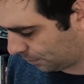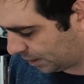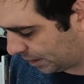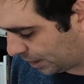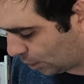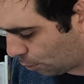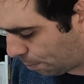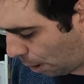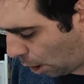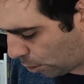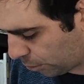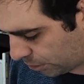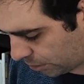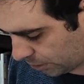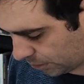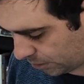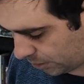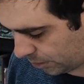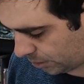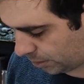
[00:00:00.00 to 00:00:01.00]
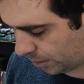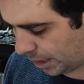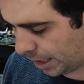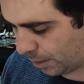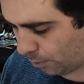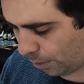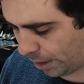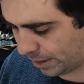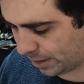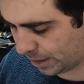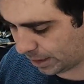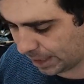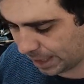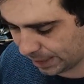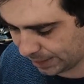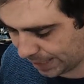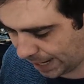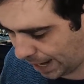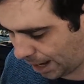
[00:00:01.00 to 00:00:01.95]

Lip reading: steel posters in recent years